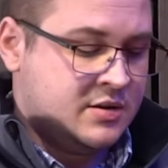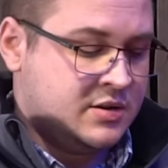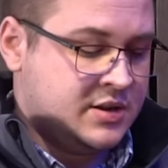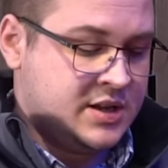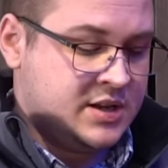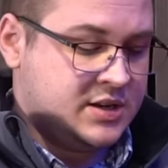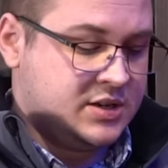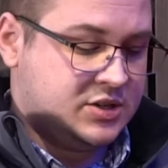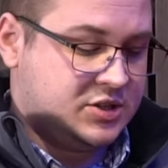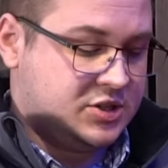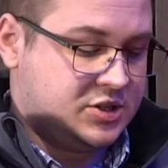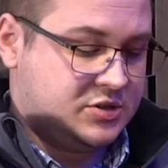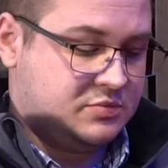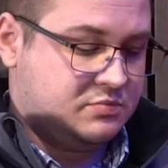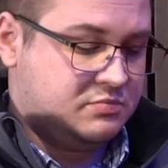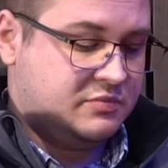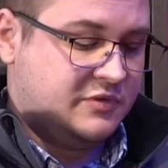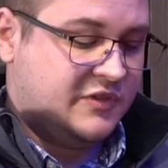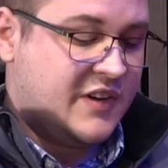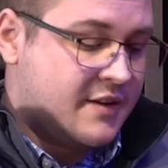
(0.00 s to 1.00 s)
that's
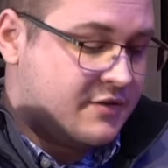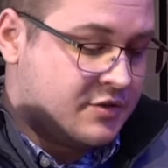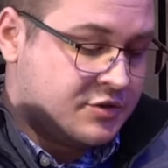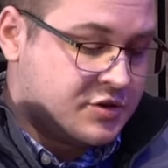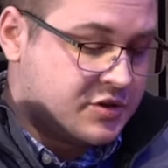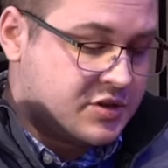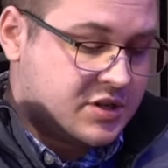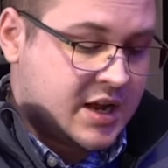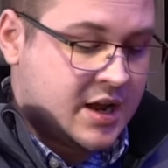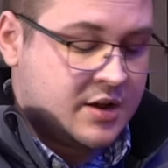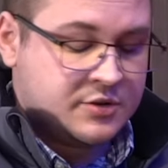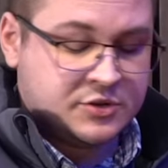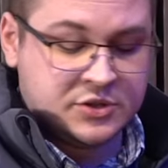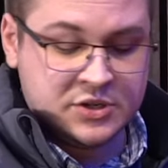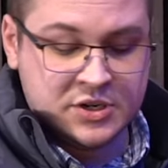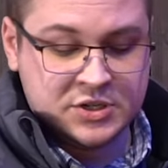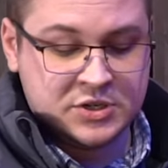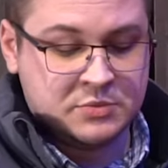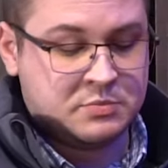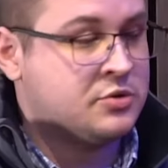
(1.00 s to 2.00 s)
500,000
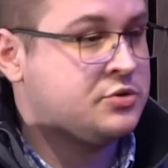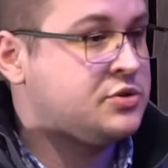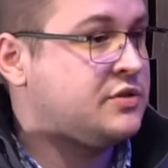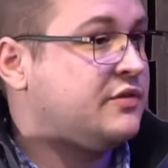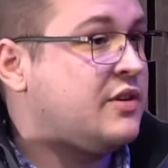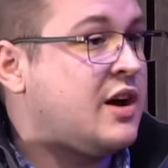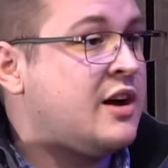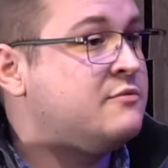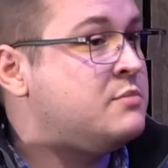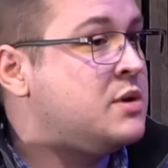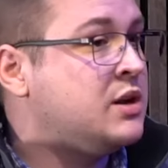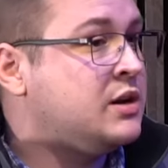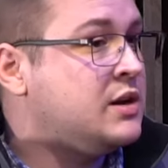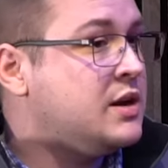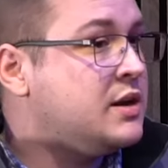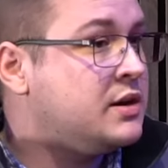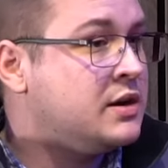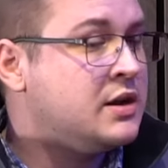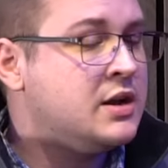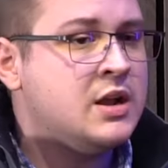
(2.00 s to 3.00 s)
as opposed to 5
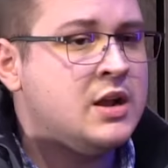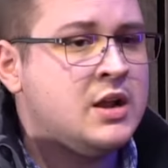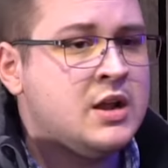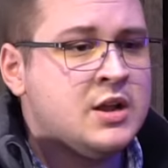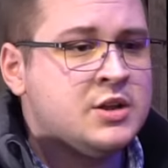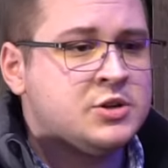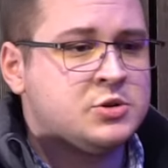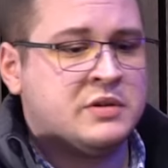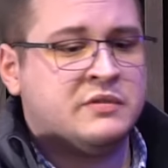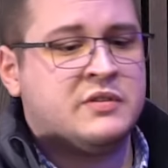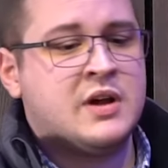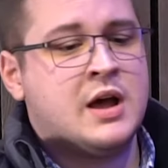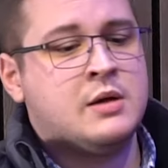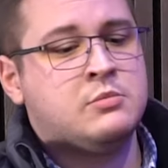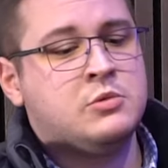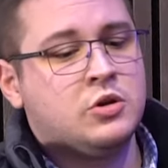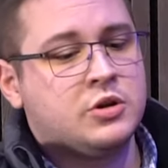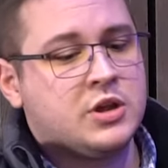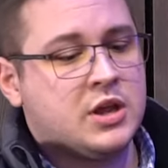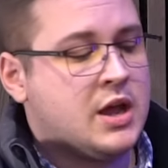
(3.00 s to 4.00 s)
million. So if I'm
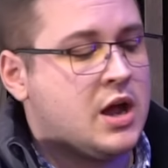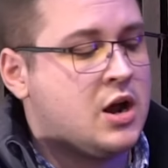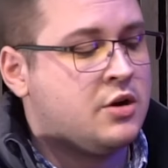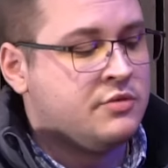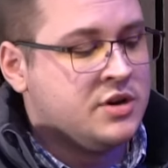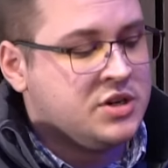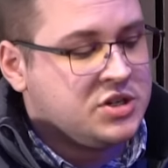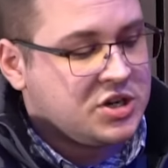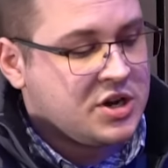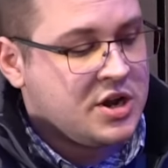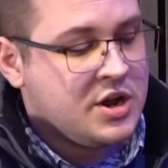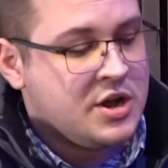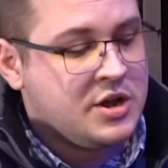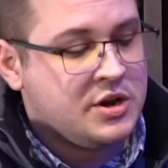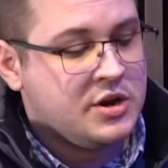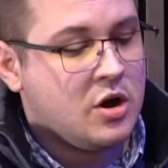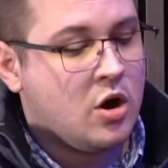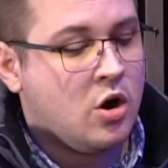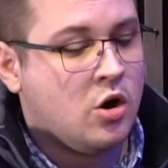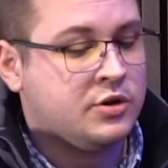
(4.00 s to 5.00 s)
looking at a
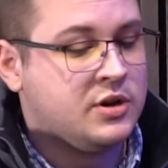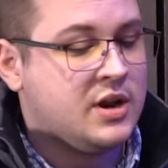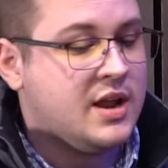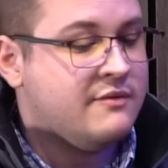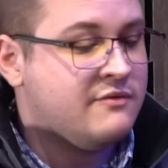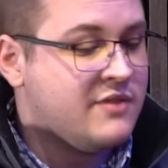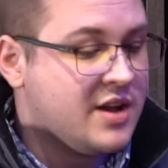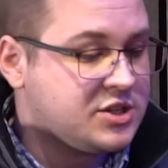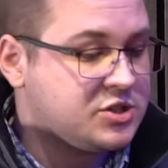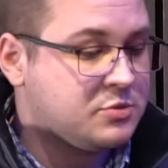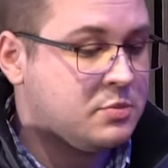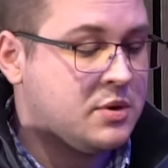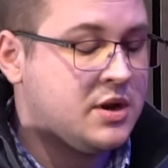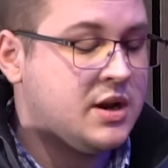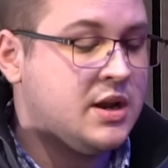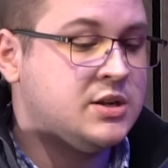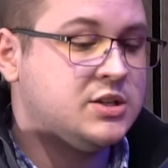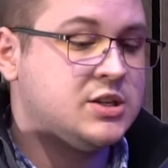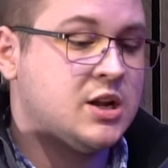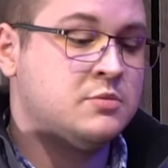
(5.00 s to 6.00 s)
return on investment
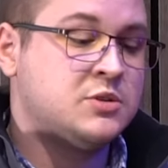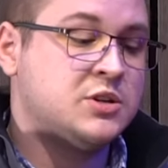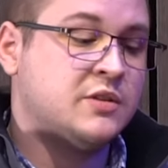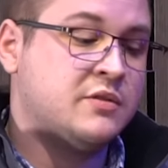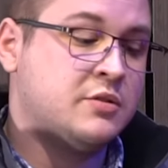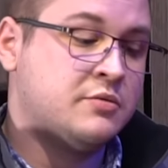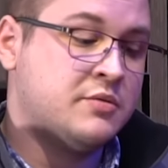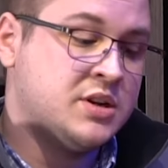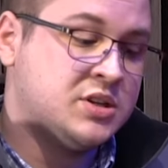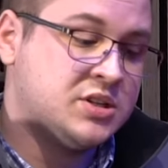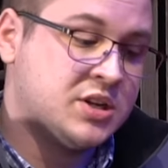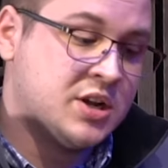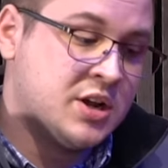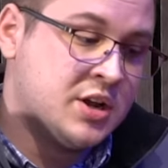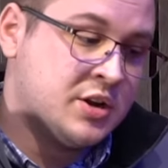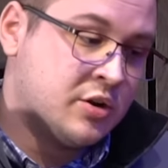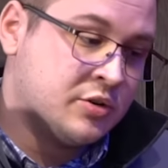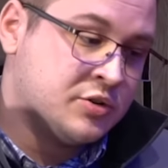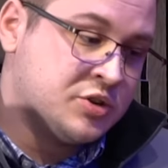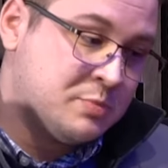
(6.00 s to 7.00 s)
in terms of a return
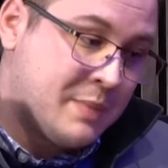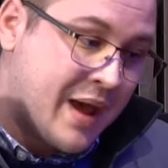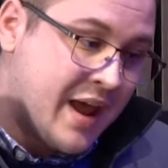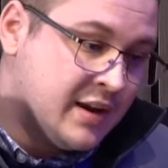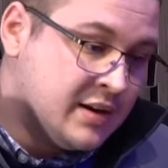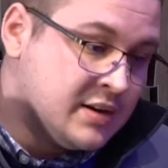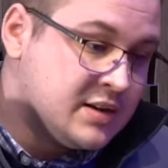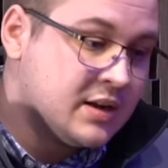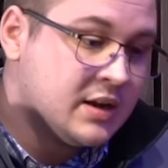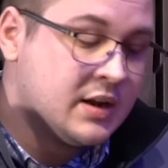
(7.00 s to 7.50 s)
on spend,